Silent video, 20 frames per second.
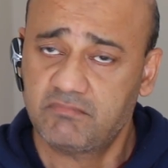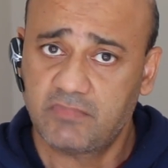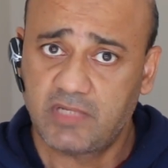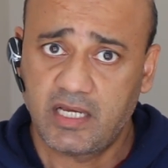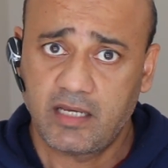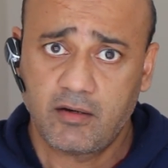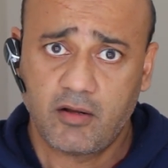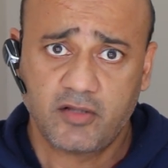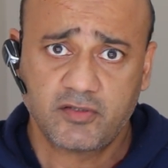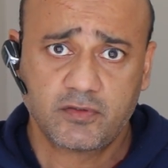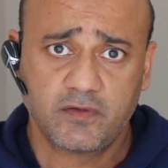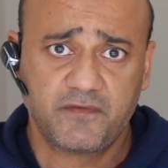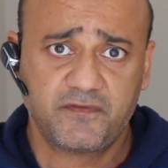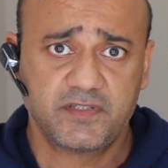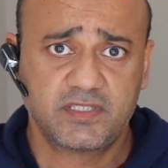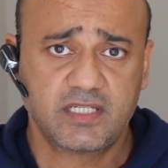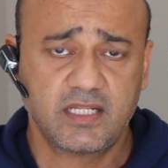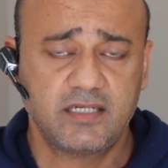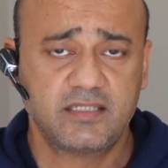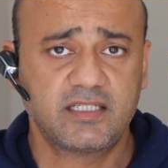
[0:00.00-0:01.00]
and also
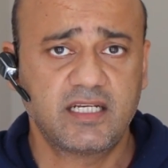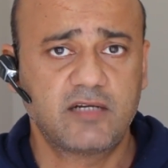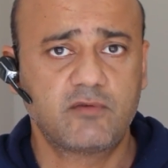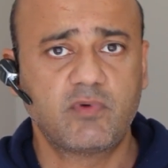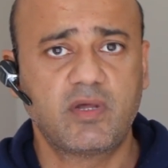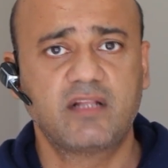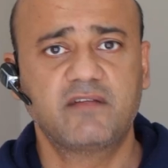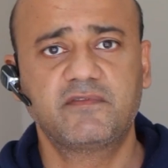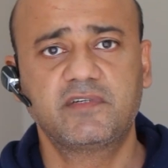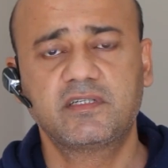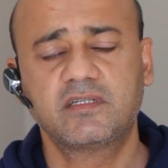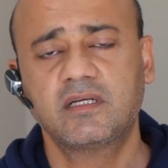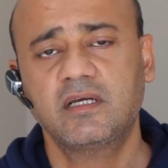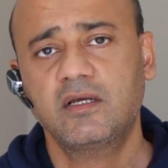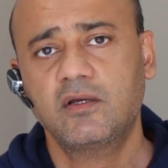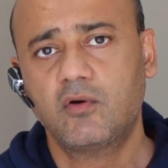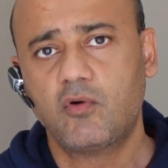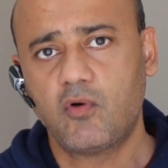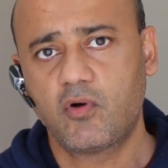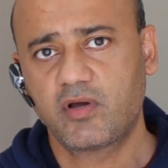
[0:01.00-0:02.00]
facilitate relevant
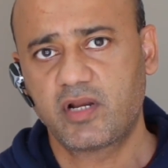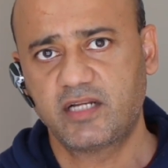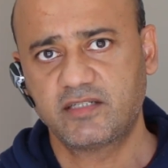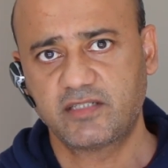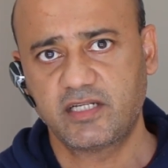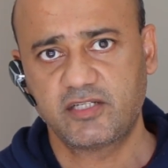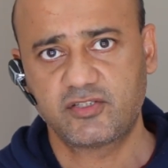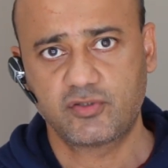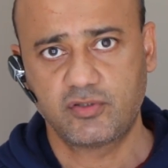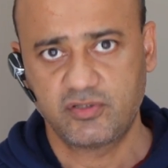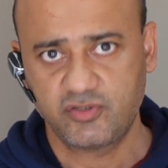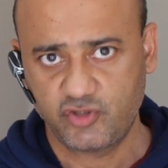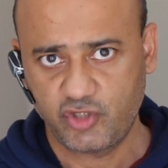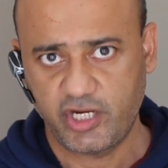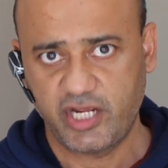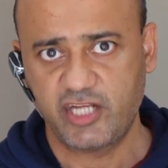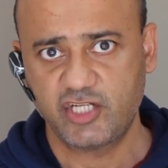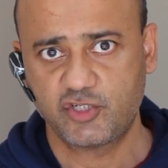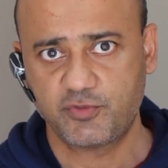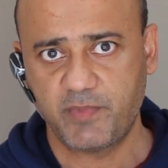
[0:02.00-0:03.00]
organizational
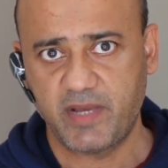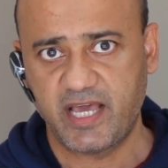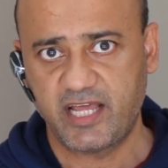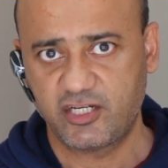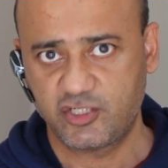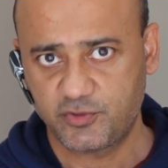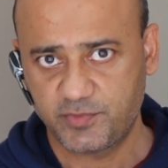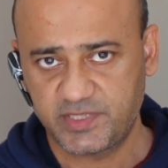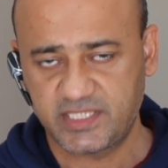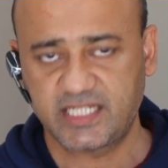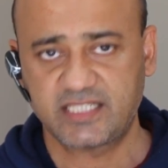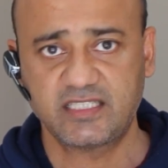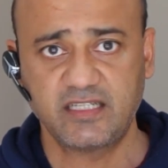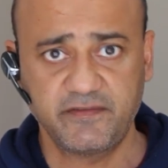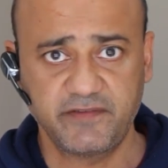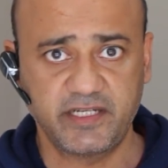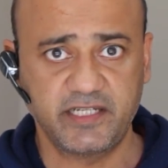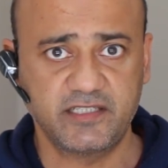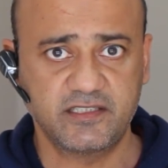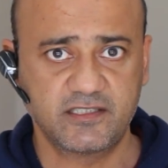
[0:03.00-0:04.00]
change management
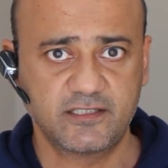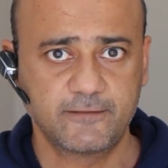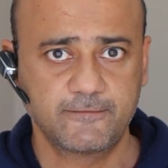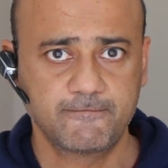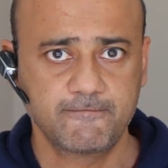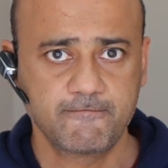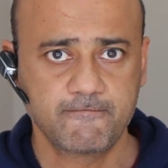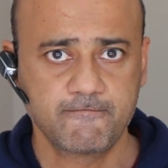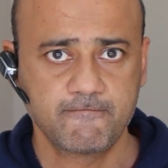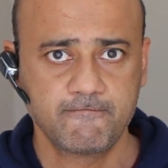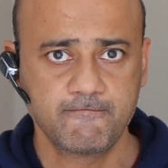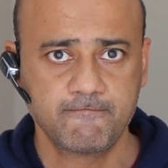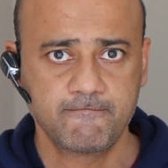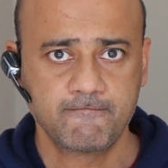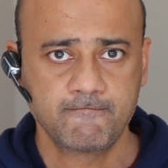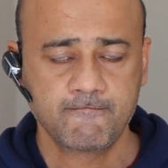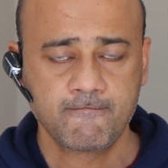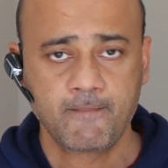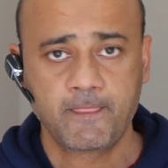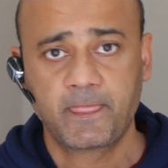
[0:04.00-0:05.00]
activities.
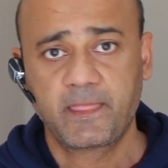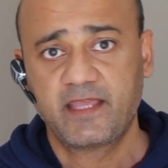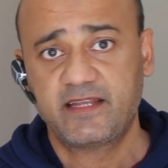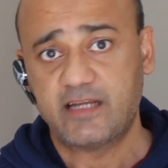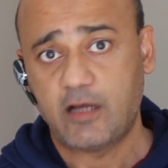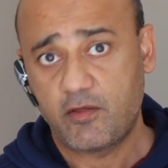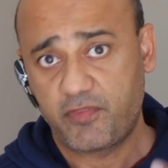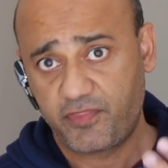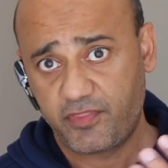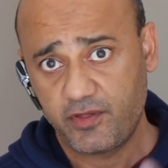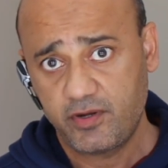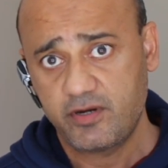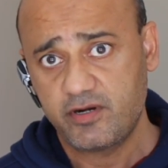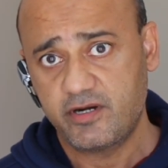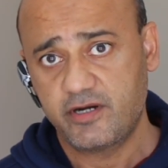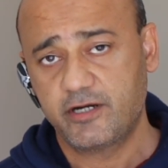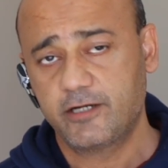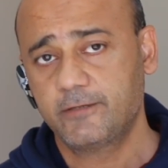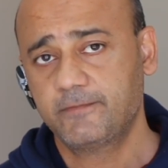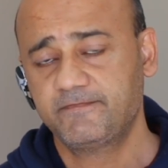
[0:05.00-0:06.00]
Now,
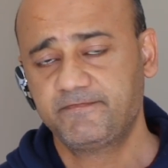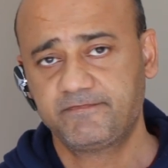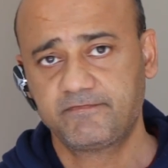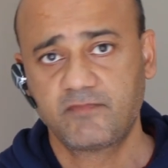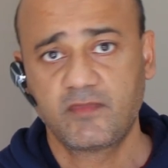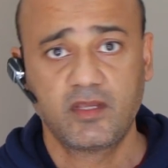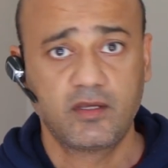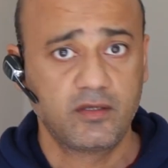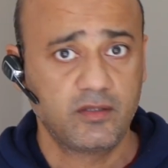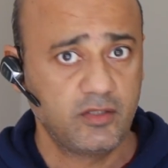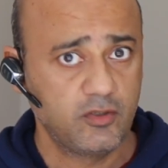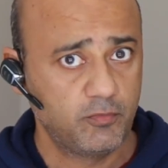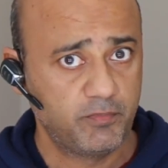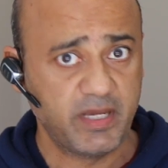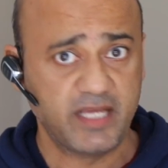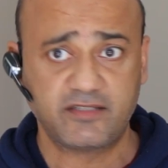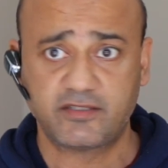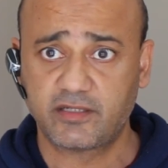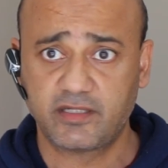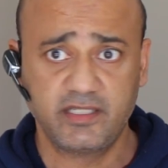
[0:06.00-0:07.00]
third, you
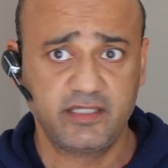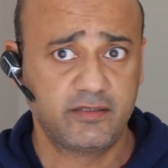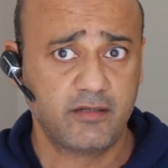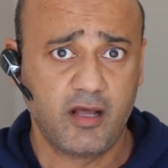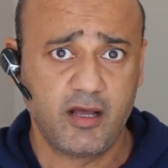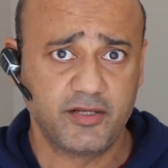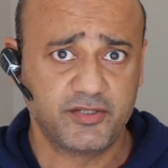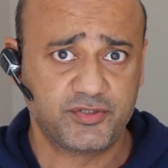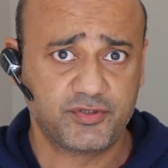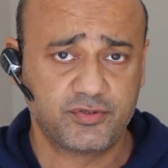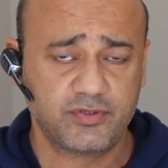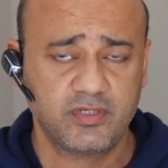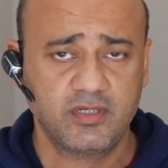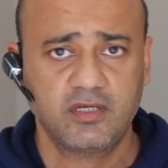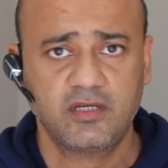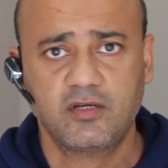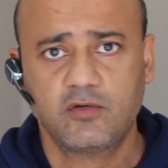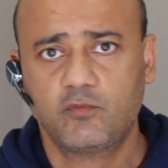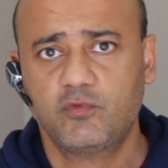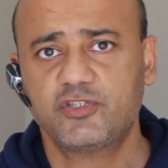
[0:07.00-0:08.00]
basically launch,
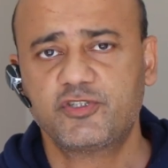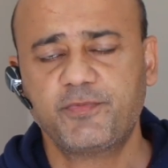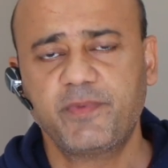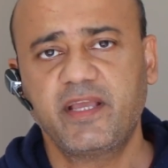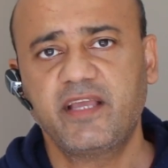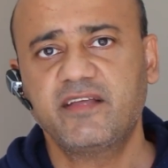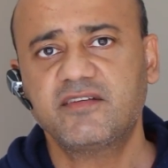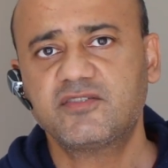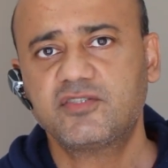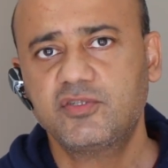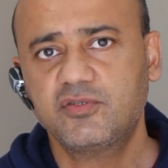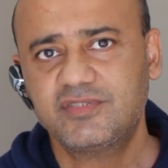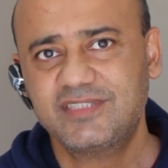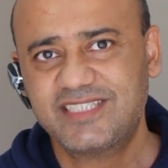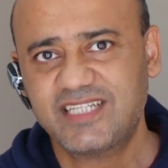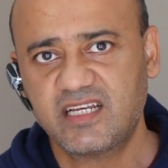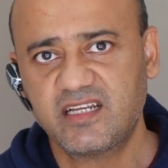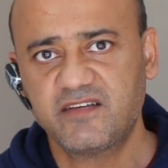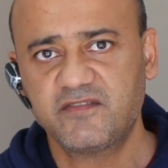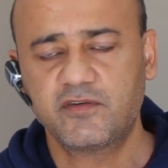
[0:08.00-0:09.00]
which means you
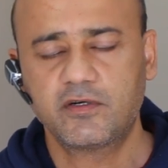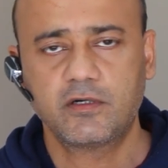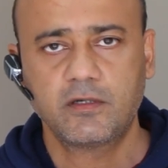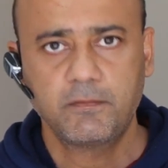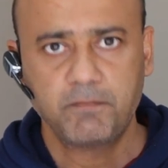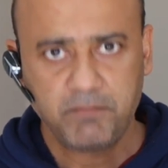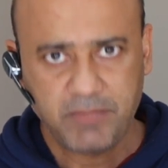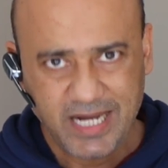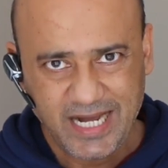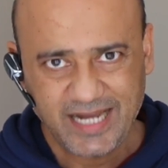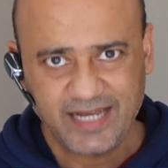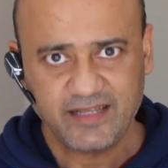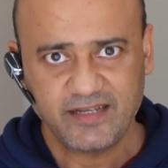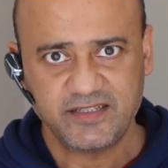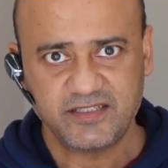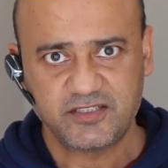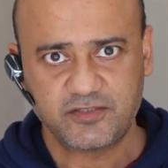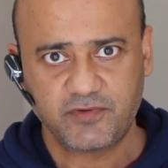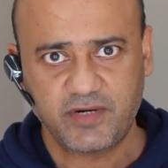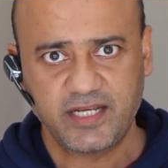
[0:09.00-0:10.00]
deliver
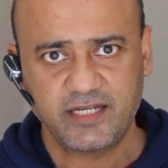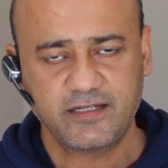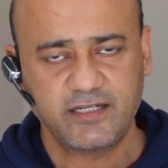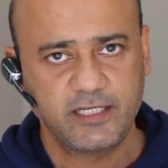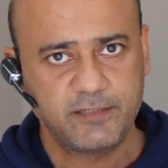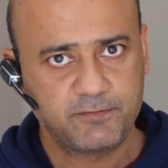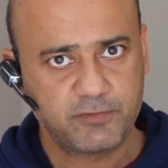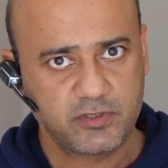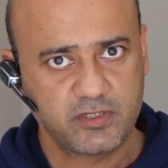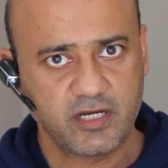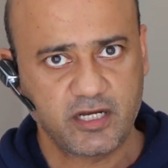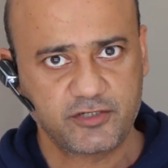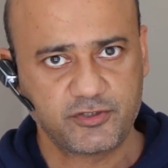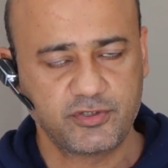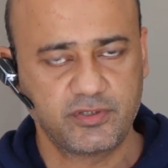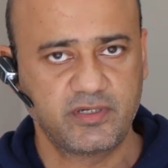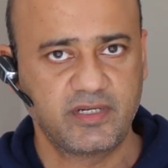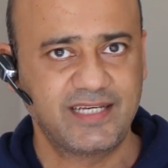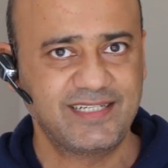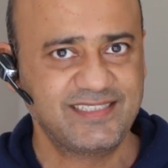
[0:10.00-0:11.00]
pilots, right, in
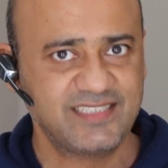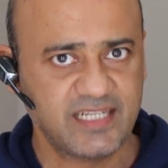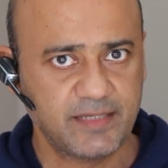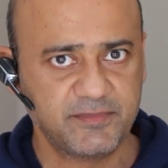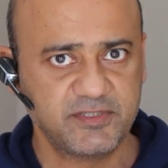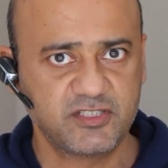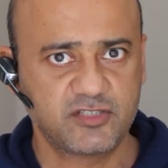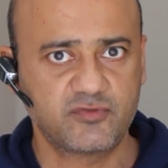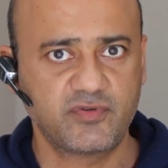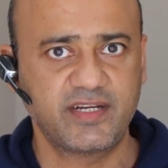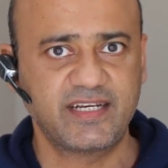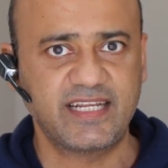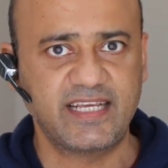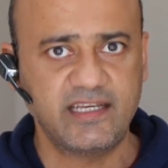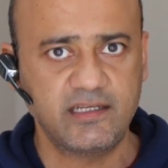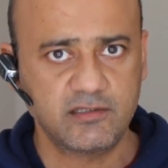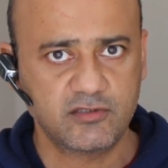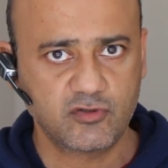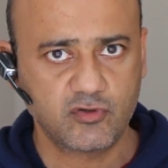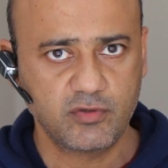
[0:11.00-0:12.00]
production and demonstrate
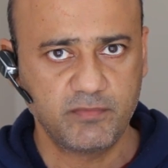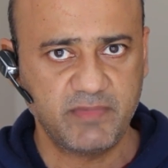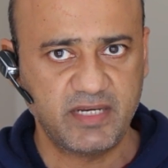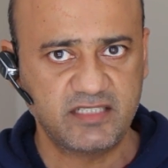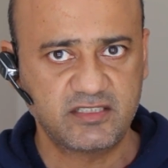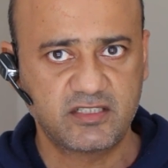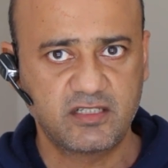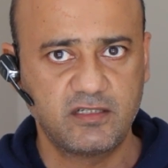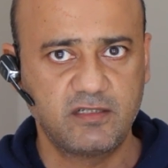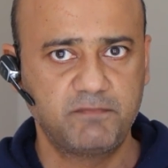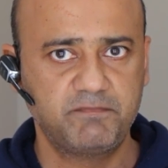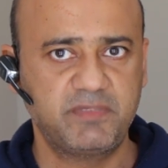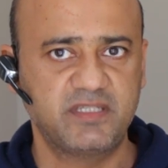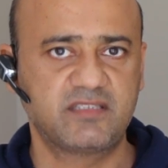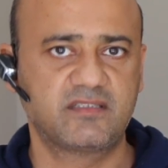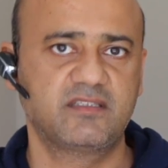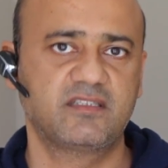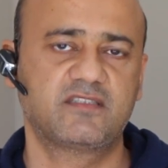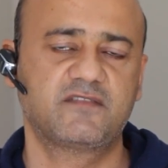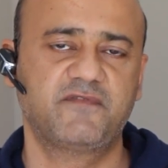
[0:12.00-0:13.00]
incremental
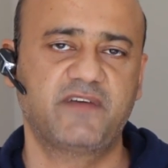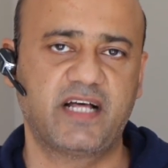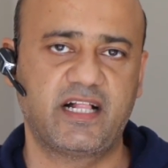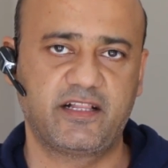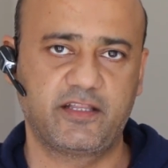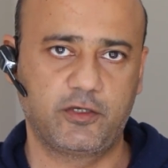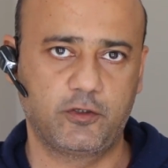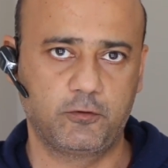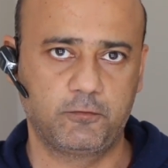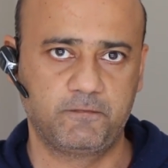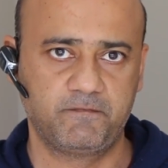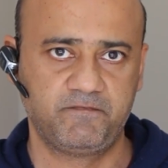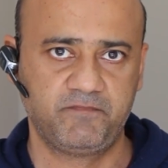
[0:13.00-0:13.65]
business value.